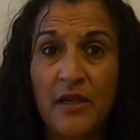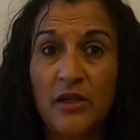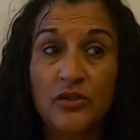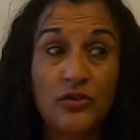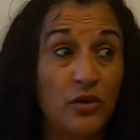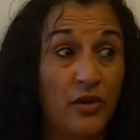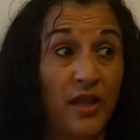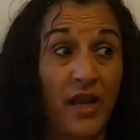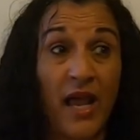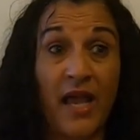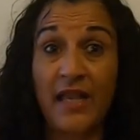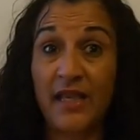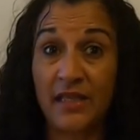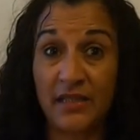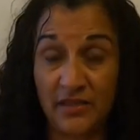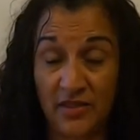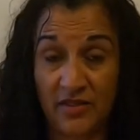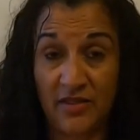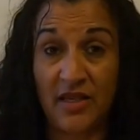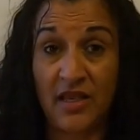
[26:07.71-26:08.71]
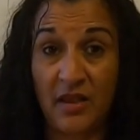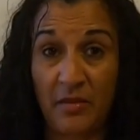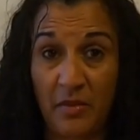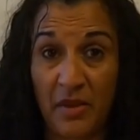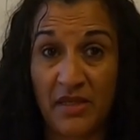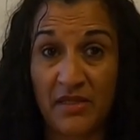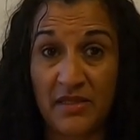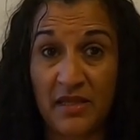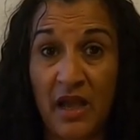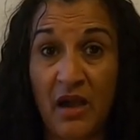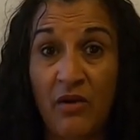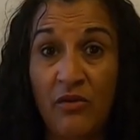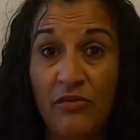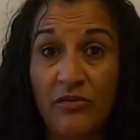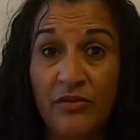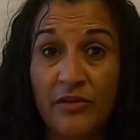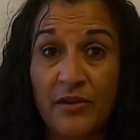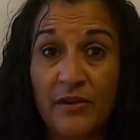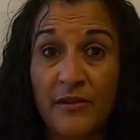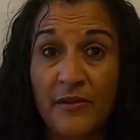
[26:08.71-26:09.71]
so that I can see it myself?